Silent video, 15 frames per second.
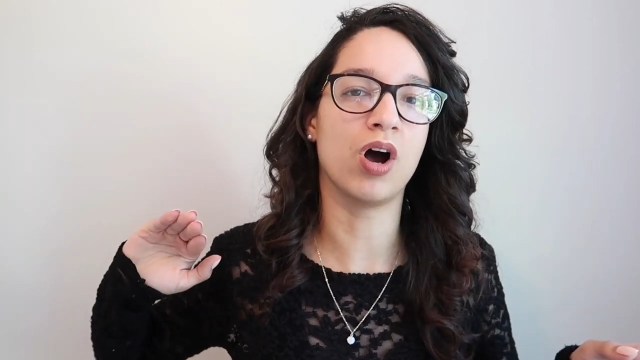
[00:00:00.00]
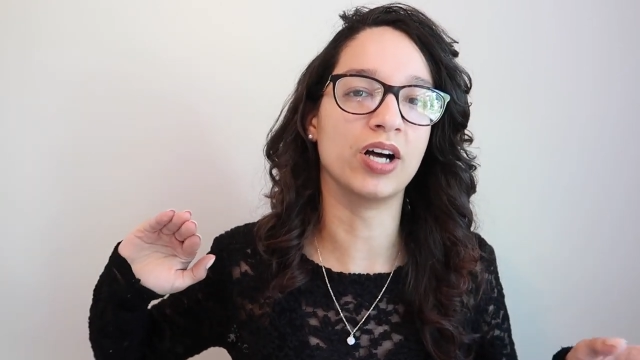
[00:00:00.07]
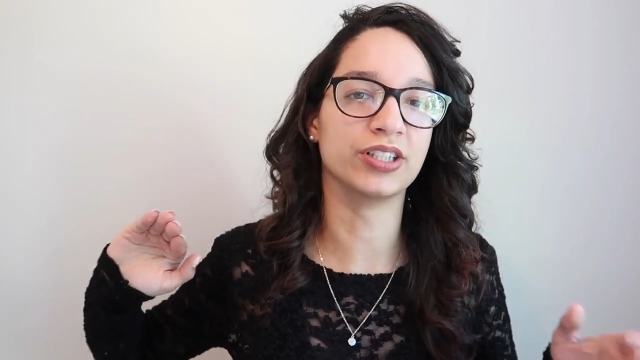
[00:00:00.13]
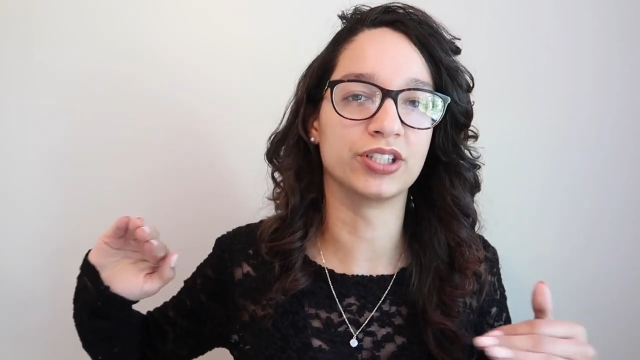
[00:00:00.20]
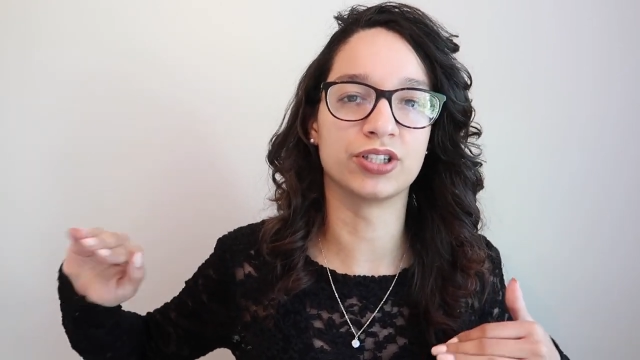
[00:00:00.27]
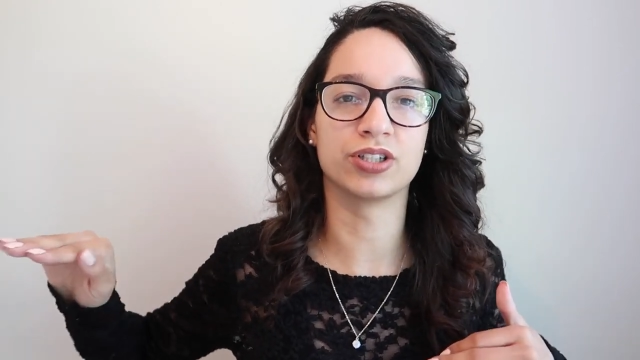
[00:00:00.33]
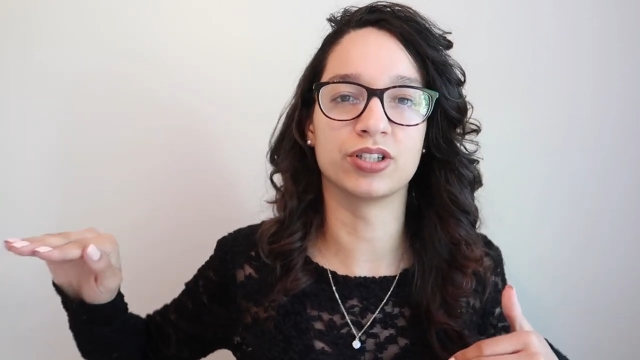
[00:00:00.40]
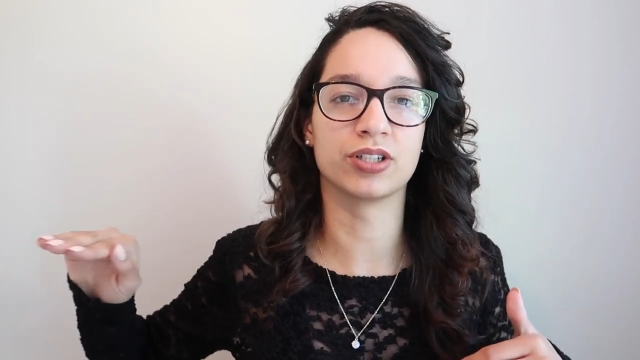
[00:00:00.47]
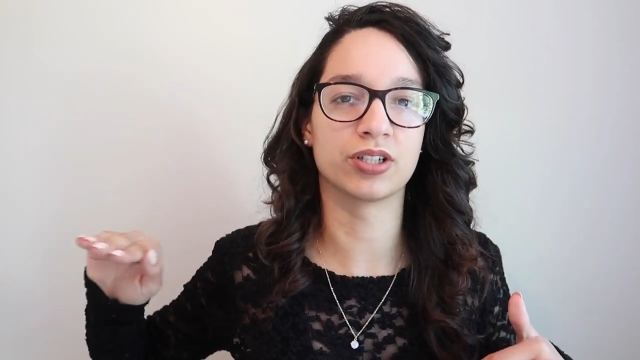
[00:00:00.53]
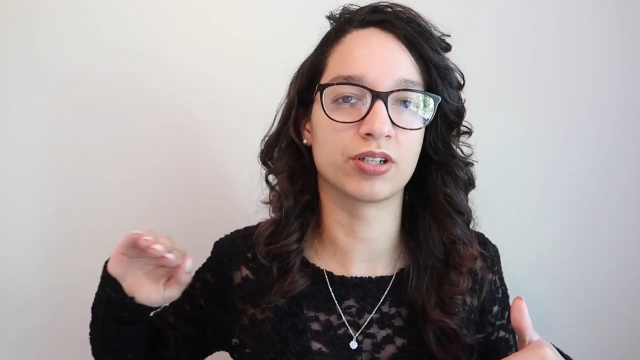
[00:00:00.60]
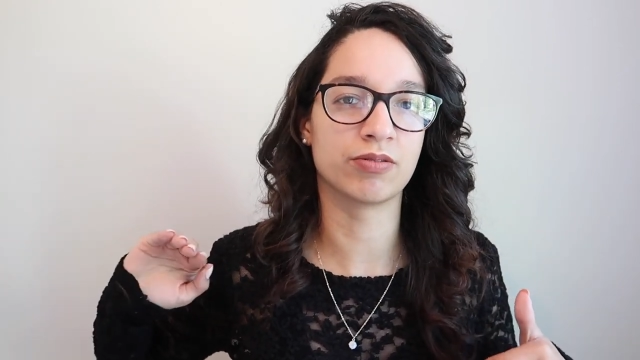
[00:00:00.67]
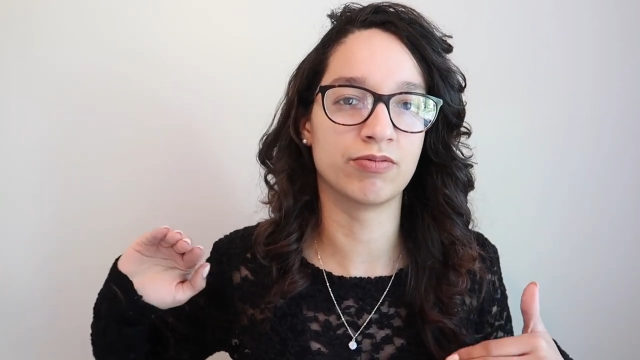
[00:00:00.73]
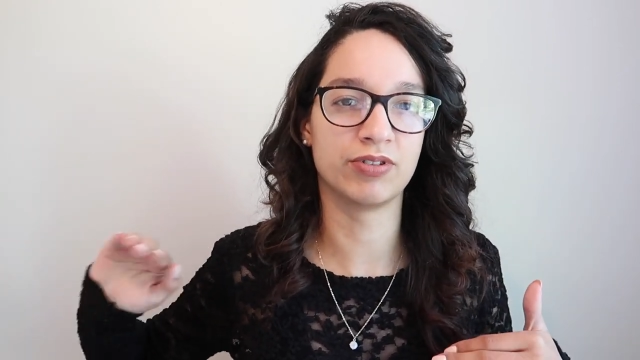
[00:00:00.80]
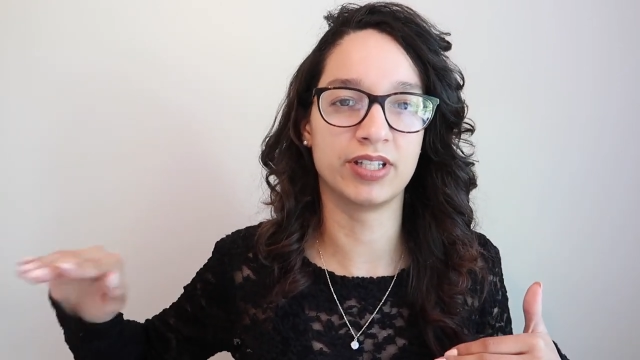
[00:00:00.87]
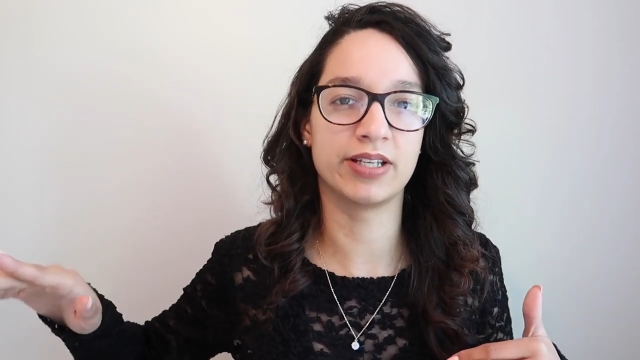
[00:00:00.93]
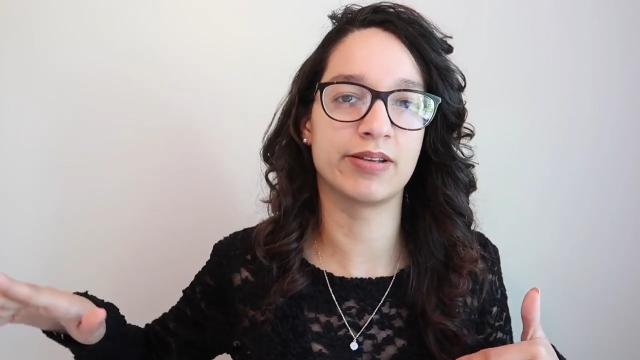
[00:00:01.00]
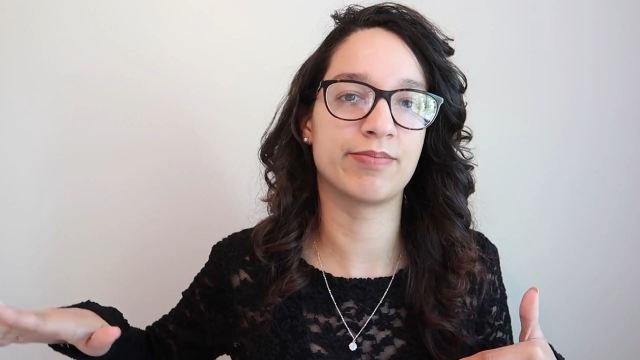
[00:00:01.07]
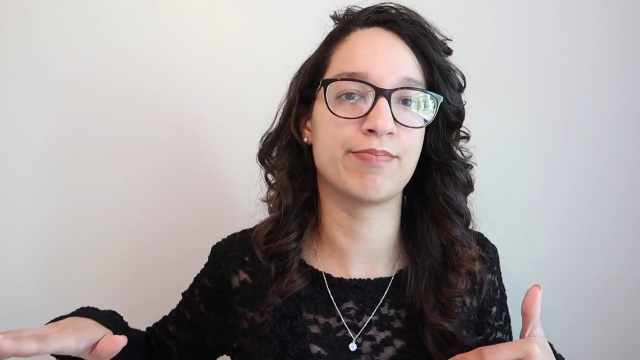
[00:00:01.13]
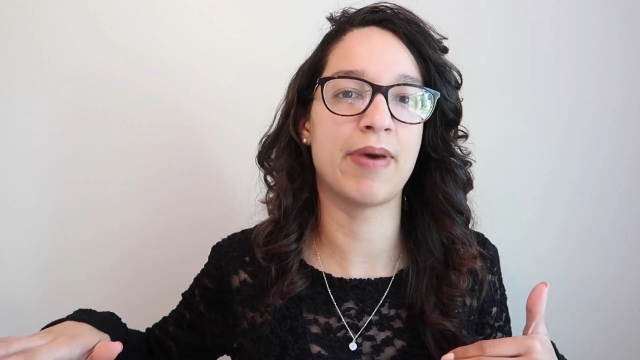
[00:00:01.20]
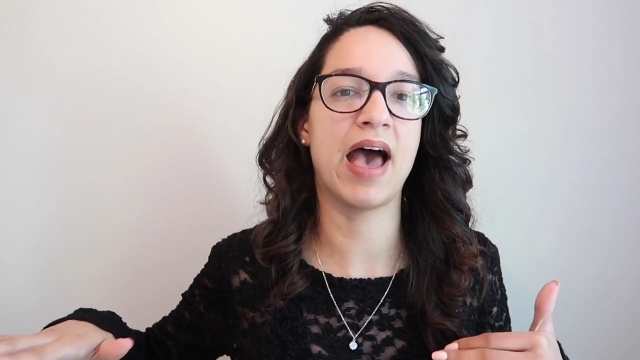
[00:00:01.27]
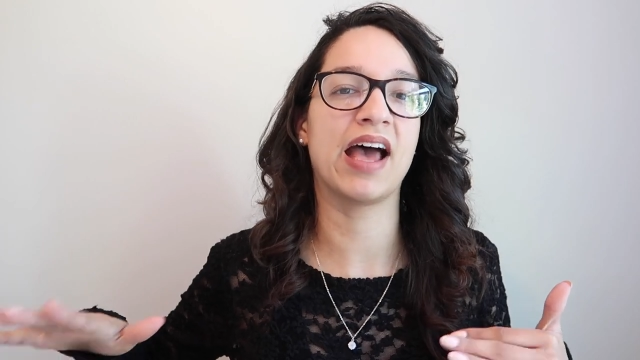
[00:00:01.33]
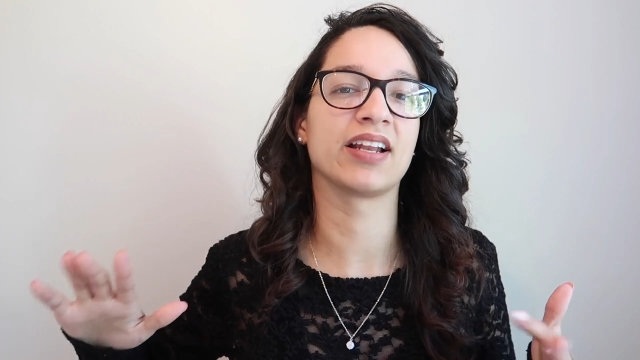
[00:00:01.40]
under really
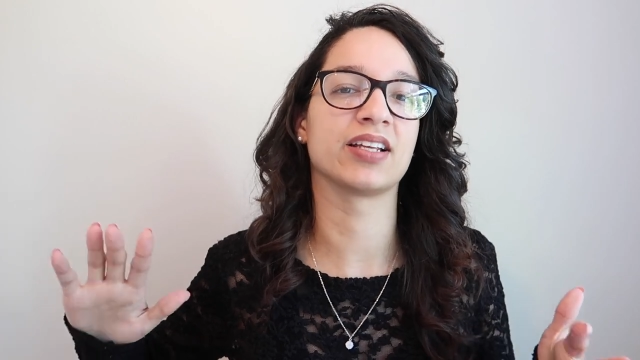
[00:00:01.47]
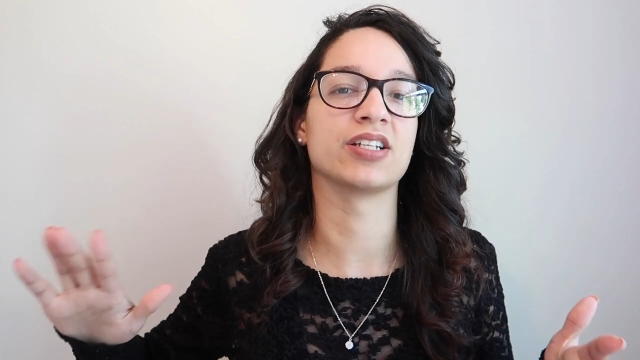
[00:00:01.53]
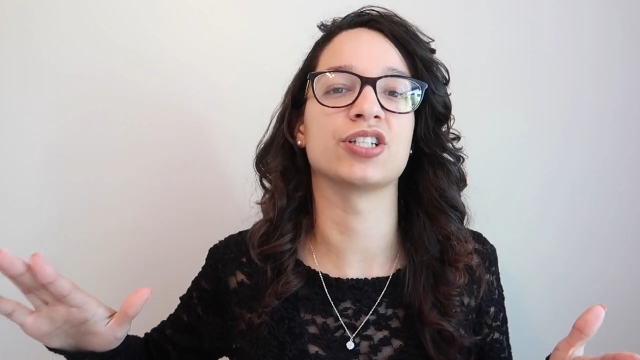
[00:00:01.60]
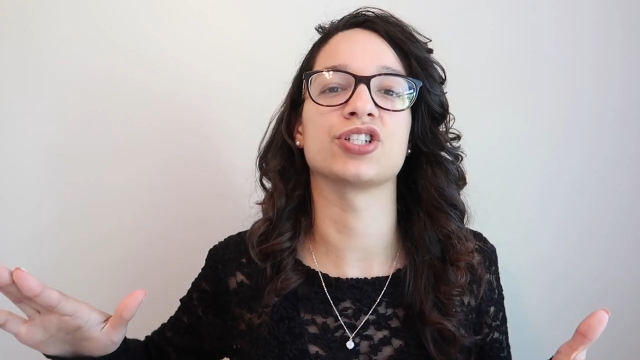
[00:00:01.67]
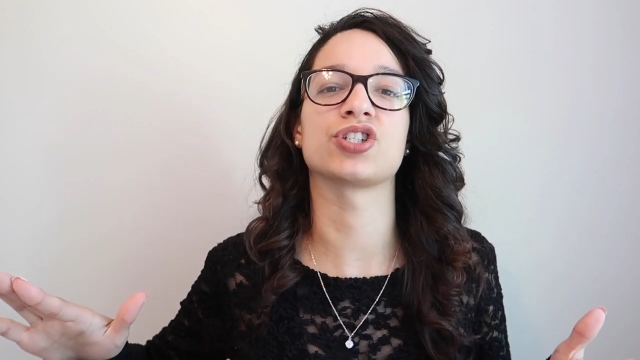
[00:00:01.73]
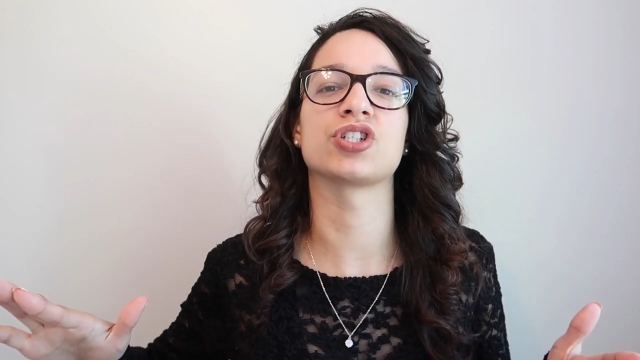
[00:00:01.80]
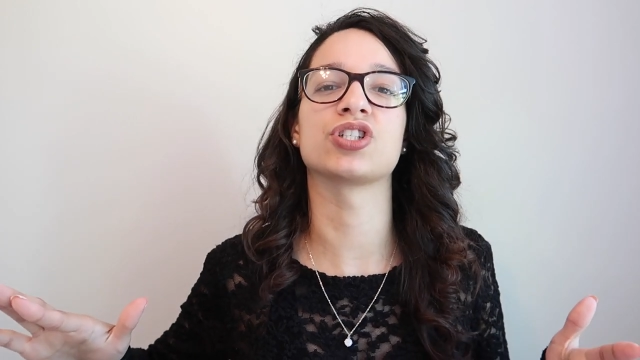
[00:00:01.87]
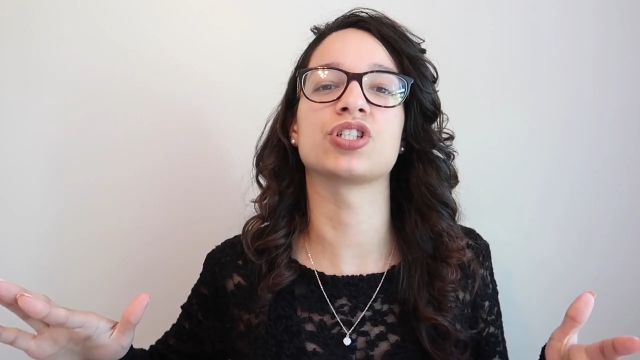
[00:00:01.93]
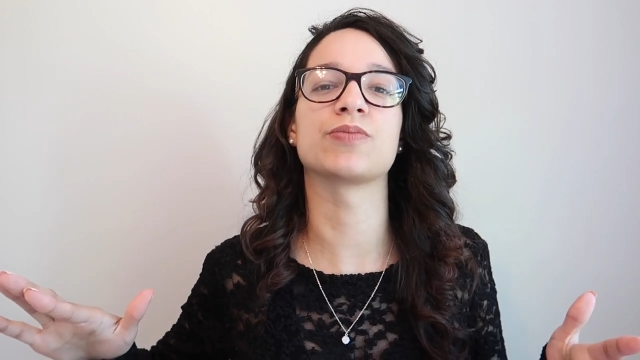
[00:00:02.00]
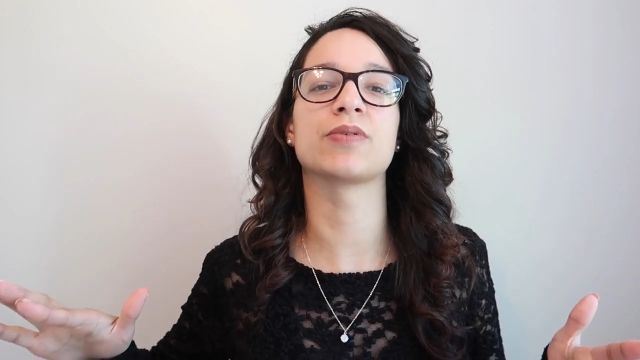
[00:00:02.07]
bad conditions,